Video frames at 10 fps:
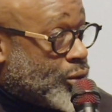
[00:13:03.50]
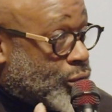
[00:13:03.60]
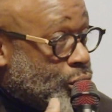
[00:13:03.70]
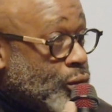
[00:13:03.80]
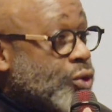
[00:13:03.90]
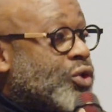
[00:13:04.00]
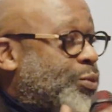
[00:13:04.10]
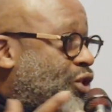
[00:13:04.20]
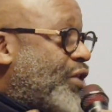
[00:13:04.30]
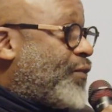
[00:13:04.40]
too
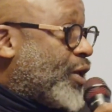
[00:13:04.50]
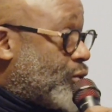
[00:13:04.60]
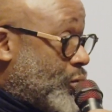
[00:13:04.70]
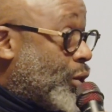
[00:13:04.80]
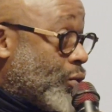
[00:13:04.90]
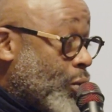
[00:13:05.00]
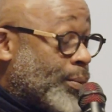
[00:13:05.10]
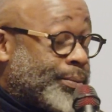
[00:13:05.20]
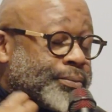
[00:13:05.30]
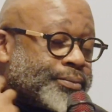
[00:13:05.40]
specific to a
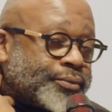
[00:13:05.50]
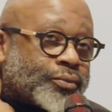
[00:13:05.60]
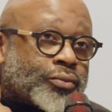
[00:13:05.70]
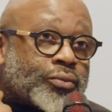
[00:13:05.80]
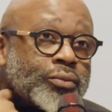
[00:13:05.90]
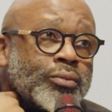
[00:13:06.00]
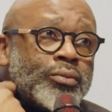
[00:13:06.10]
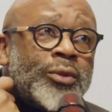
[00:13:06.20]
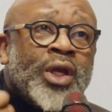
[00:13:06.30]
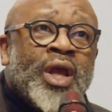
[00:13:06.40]
group,
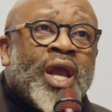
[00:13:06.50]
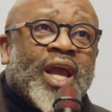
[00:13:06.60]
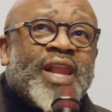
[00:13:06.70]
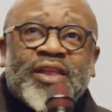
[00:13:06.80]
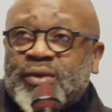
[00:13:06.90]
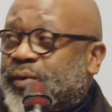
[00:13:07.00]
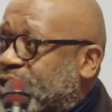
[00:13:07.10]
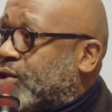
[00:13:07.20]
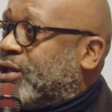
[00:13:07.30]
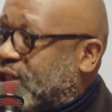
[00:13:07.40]
and that the
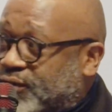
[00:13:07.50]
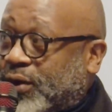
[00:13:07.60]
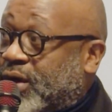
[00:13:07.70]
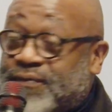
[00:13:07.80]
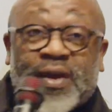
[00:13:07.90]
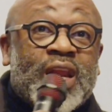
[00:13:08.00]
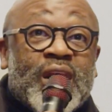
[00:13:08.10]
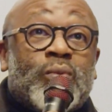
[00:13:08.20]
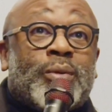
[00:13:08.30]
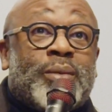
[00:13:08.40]
resources for
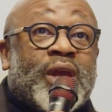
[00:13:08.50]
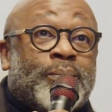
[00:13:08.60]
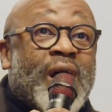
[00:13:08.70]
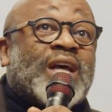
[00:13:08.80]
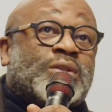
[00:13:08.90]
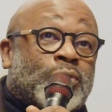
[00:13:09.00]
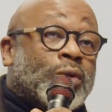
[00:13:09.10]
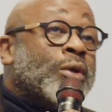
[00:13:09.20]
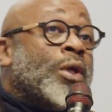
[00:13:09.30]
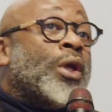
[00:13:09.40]
convening would be impossible.
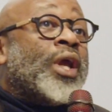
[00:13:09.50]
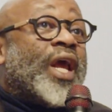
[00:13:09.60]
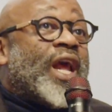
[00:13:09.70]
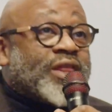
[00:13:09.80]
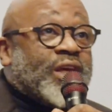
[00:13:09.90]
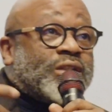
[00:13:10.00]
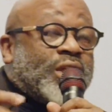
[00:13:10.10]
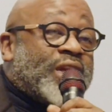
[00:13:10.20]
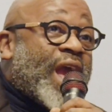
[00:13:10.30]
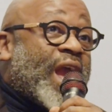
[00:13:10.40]
And I think
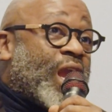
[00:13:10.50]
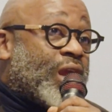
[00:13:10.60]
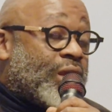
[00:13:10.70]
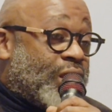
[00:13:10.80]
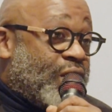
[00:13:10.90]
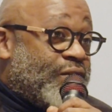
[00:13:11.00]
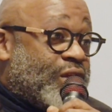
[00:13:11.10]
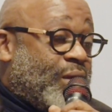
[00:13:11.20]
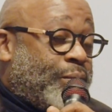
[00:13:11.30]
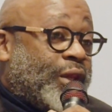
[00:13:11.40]
today, given
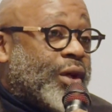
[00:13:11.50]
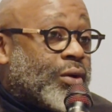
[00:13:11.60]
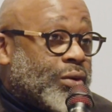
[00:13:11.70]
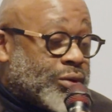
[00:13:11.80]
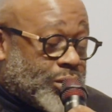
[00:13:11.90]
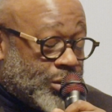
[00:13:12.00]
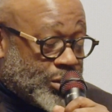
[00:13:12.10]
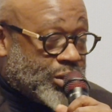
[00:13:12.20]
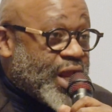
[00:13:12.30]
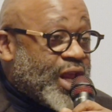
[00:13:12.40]
the political
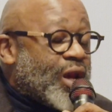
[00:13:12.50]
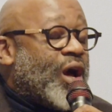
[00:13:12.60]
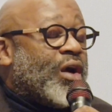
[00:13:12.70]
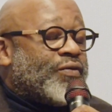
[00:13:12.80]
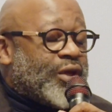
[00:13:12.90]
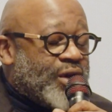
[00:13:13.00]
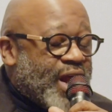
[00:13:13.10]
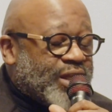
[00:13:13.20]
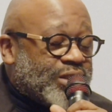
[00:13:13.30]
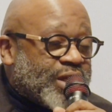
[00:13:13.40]
state of the
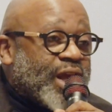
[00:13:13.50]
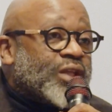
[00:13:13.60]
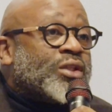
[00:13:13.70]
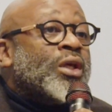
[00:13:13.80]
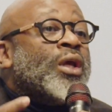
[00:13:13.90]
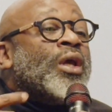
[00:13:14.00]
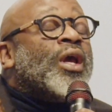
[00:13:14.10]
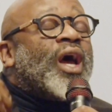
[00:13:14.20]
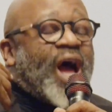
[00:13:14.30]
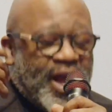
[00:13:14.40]
United States,
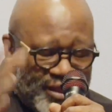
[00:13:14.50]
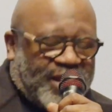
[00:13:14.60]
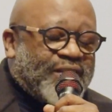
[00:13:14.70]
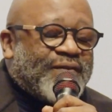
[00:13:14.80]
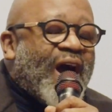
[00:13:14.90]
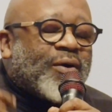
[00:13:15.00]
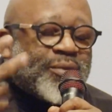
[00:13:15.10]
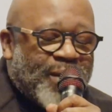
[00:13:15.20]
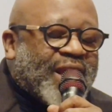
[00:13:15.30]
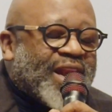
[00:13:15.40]
I think if I were to
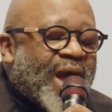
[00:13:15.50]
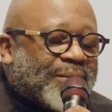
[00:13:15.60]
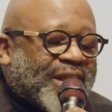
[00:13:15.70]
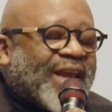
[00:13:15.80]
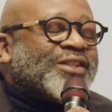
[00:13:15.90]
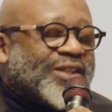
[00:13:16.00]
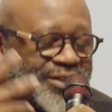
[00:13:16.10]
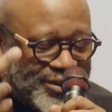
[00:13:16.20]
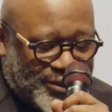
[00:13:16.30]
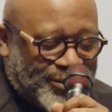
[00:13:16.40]
make an application
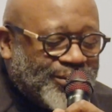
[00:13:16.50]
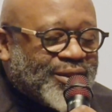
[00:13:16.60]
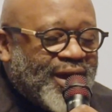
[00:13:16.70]
to